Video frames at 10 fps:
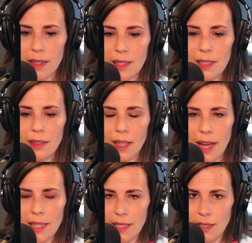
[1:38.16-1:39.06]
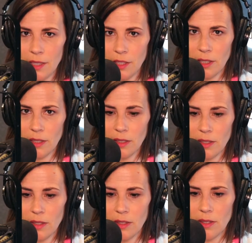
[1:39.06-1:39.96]
it's a lot easier
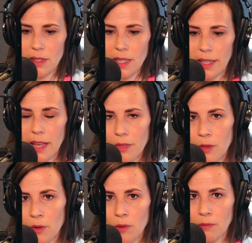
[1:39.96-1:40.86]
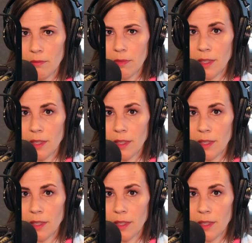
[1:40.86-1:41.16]
to get through